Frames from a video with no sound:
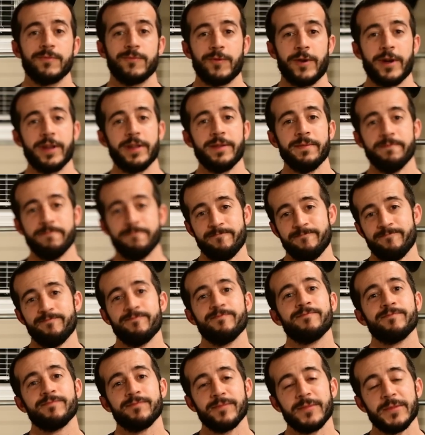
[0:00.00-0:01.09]
Ready?
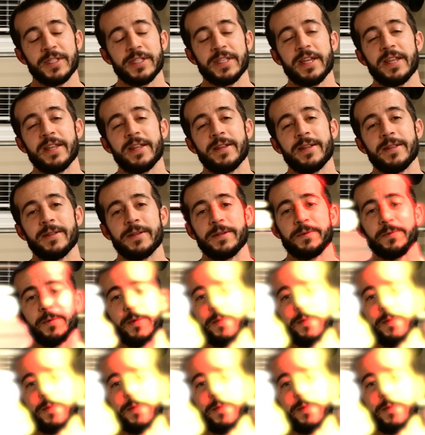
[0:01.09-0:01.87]
Let's get into this one.